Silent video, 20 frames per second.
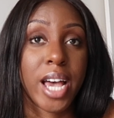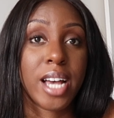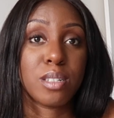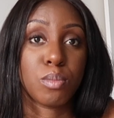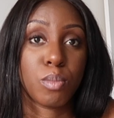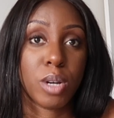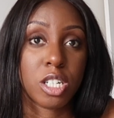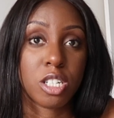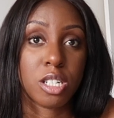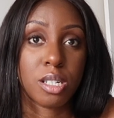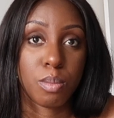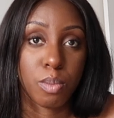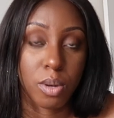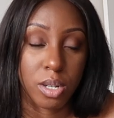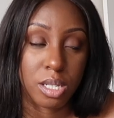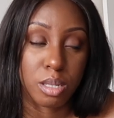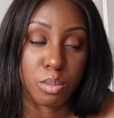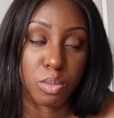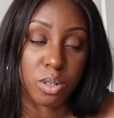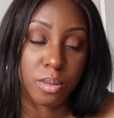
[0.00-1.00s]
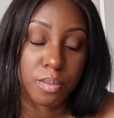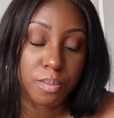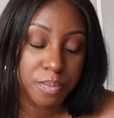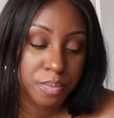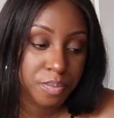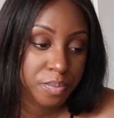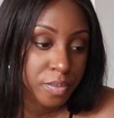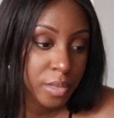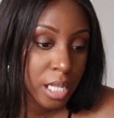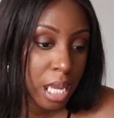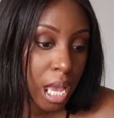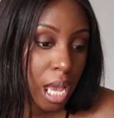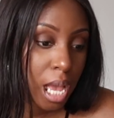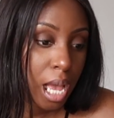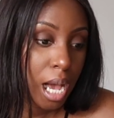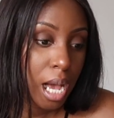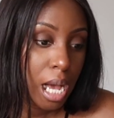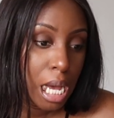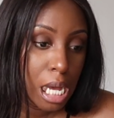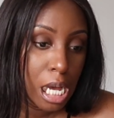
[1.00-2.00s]
that as much as possible.
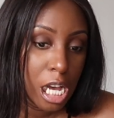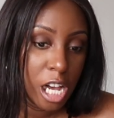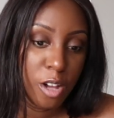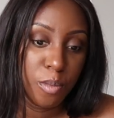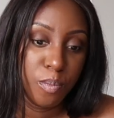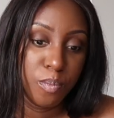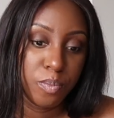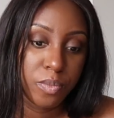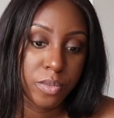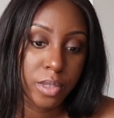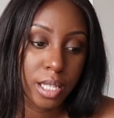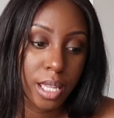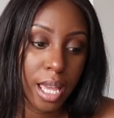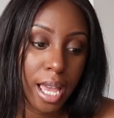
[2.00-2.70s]
And